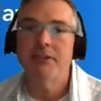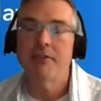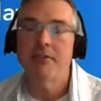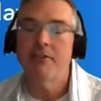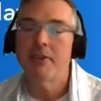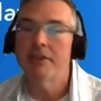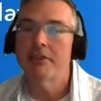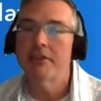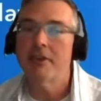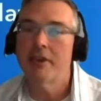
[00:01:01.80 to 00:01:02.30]
and
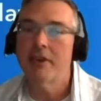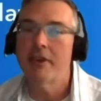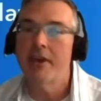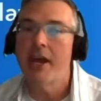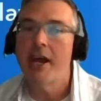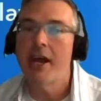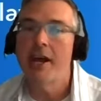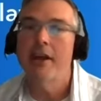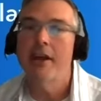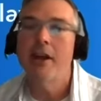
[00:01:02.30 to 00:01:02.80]
things like
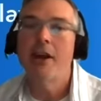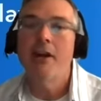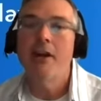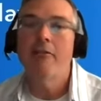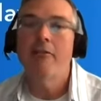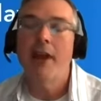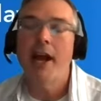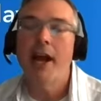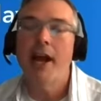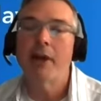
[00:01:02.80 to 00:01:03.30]
that
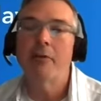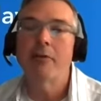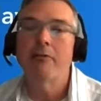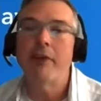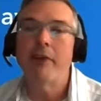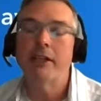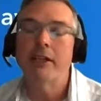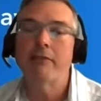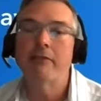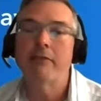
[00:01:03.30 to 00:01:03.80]
for how to
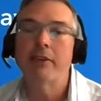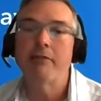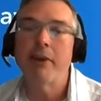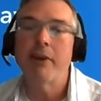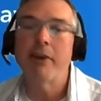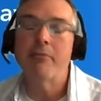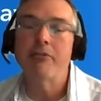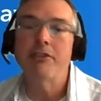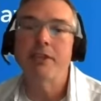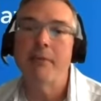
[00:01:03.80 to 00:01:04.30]
effectively
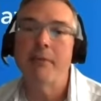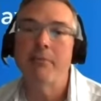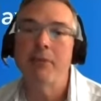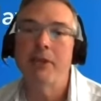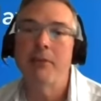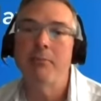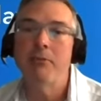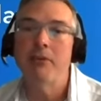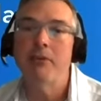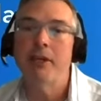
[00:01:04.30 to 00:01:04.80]
represent
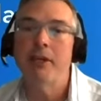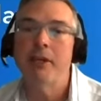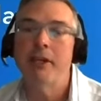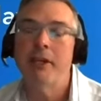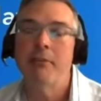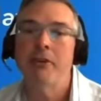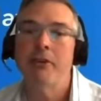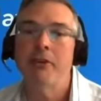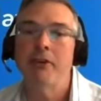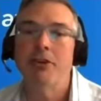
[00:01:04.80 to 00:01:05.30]
people in
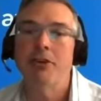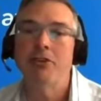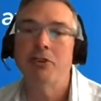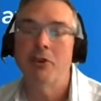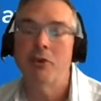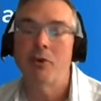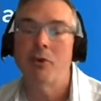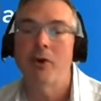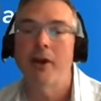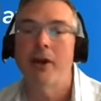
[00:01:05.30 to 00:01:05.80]
immigration
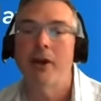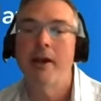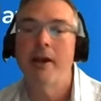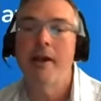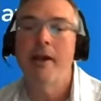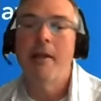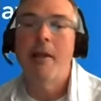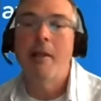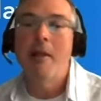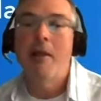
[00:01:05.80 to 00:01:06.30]
court.
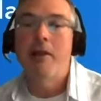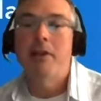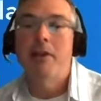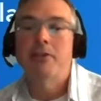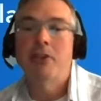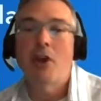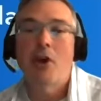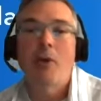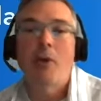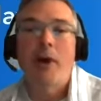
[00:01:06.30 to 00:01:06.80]

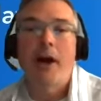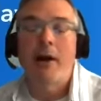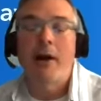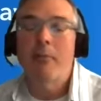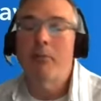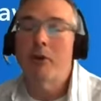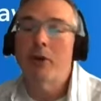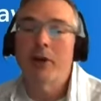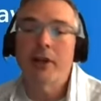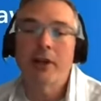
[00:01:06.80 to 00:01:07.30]
So
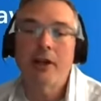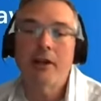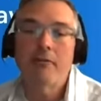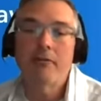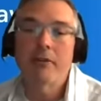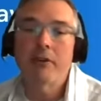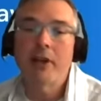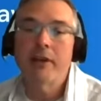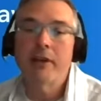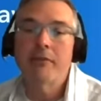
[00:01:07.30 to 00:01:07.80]
we're going to cover
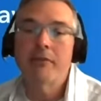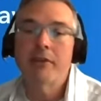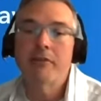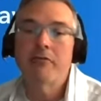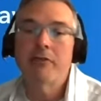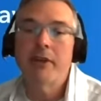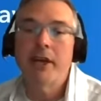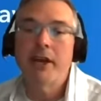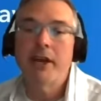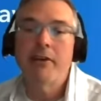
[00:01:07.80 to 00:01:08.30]
a lot of
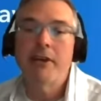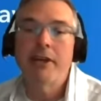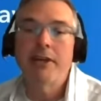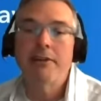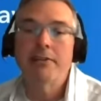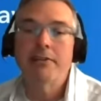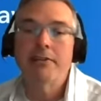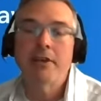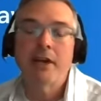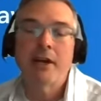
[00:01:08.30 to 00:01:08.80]
different
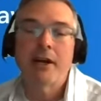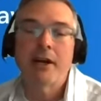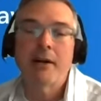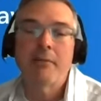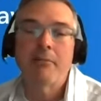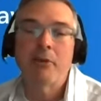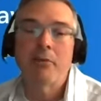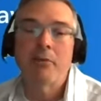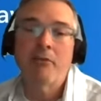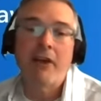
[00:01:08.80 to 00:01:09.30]
areas,
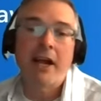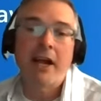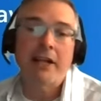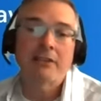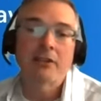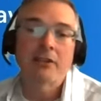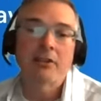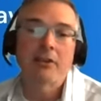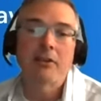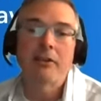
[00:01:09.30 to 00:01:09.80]
both
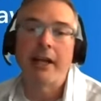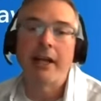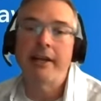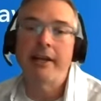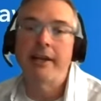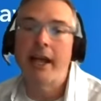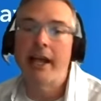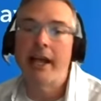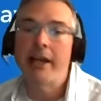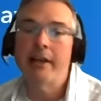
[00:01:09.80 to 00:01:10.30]
practical
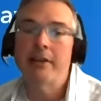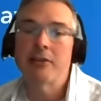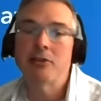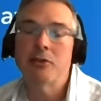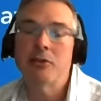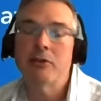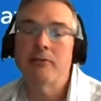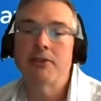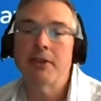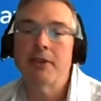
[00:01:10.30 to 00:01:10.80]
and
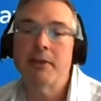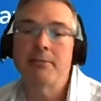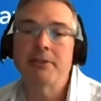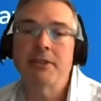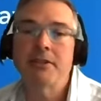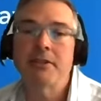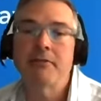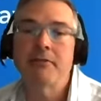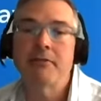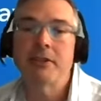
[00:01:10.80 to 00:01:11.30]
sort of
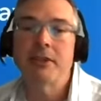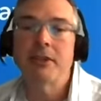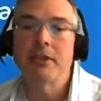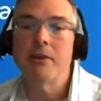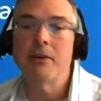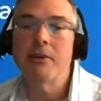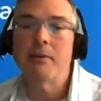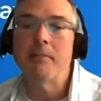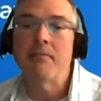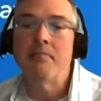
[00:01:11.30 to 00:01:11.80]
substantive
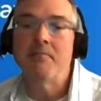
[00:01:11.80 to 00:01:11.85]
legal.